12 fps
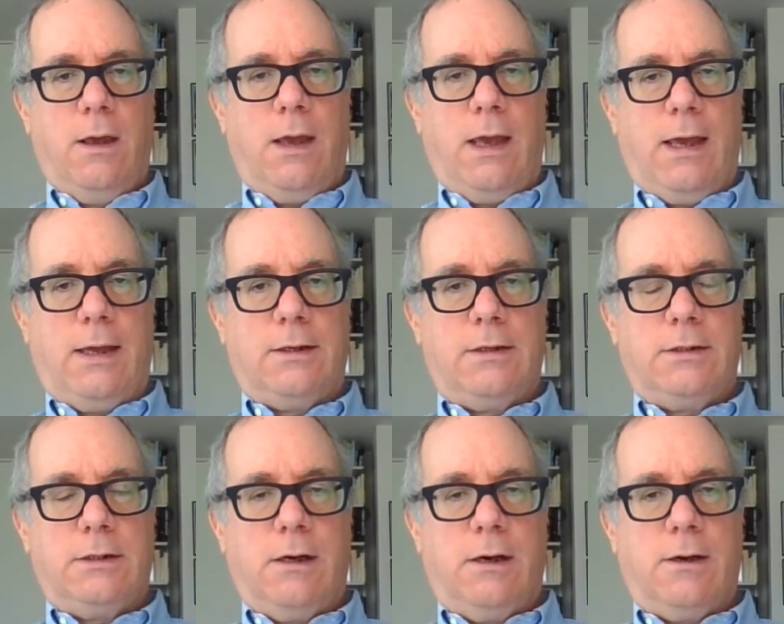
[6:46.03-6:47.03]

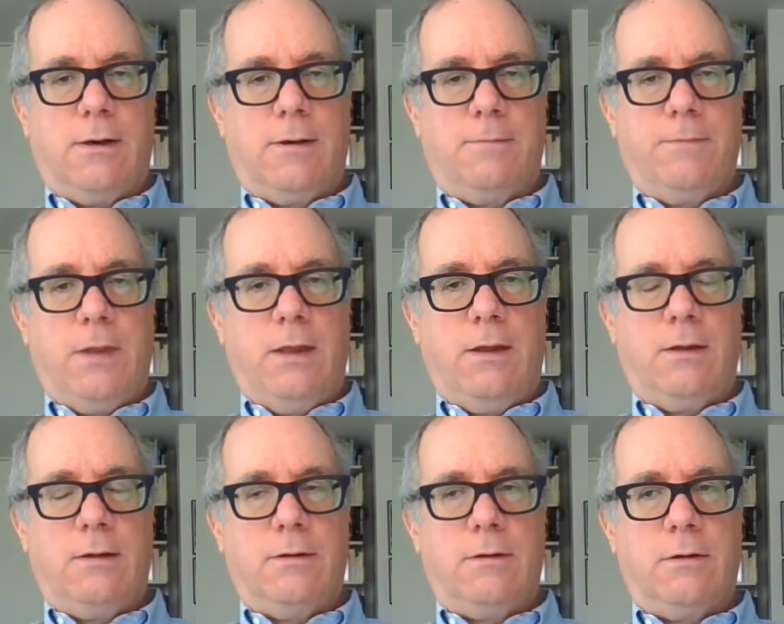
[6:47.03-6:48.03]
And
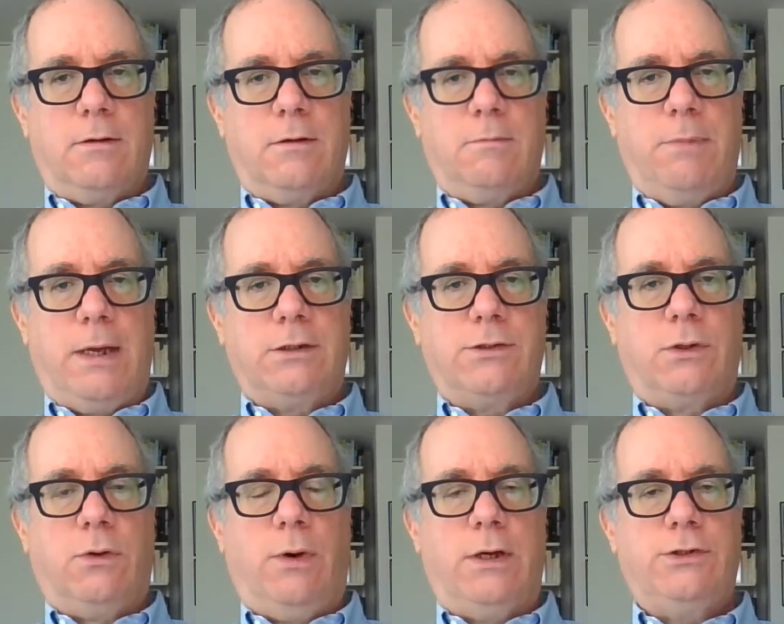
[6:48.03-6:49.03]
it begs the
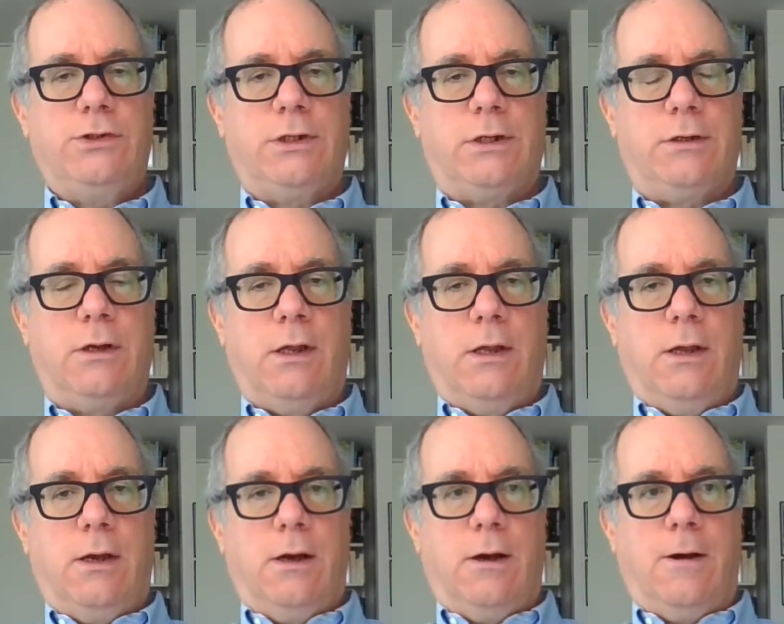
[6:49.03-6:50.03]
question,
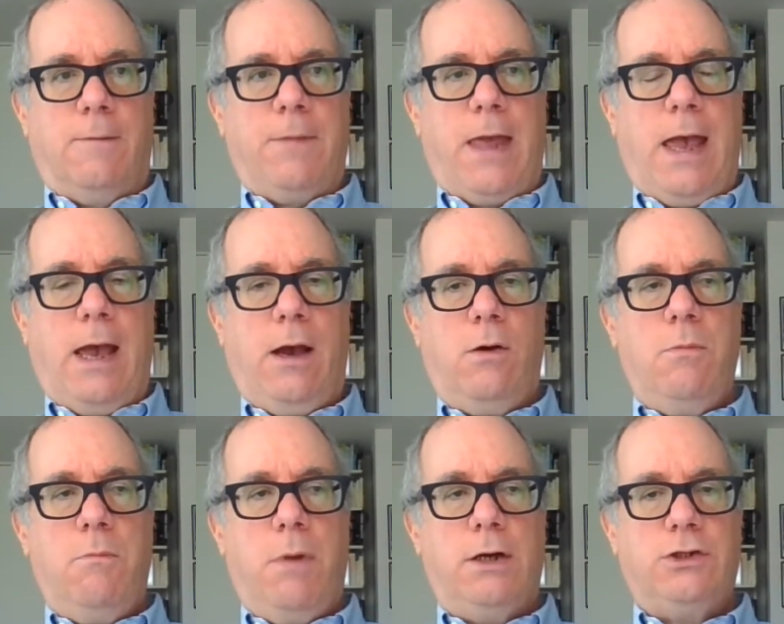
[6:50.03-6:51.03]
how
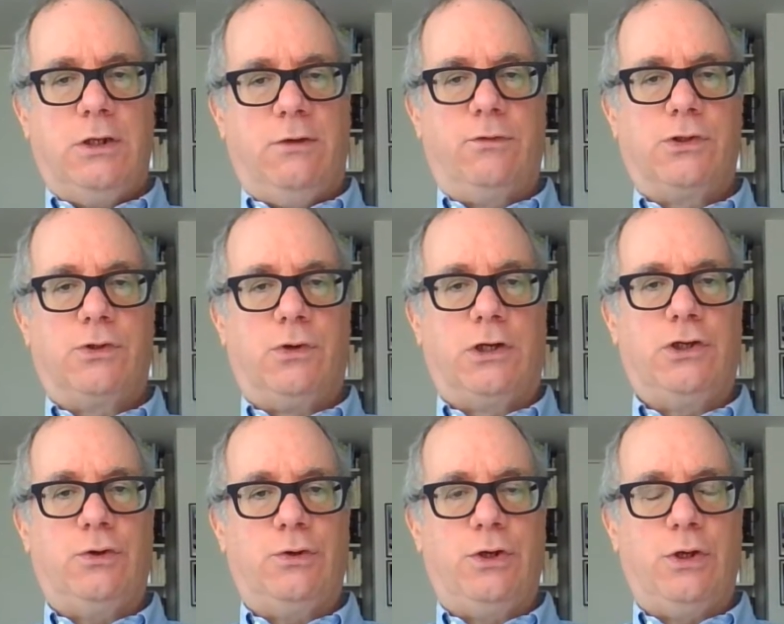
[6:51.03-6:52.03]
much
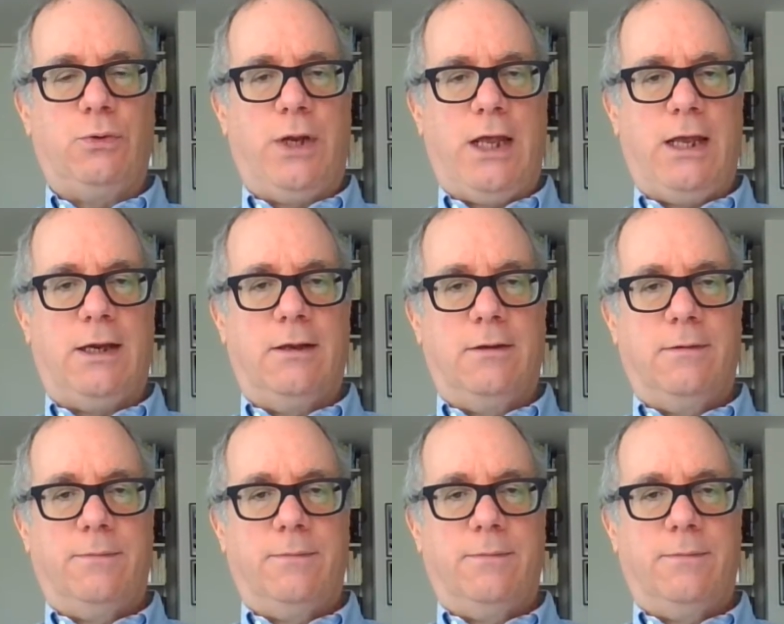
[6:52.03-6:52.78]
infrastructure do you need?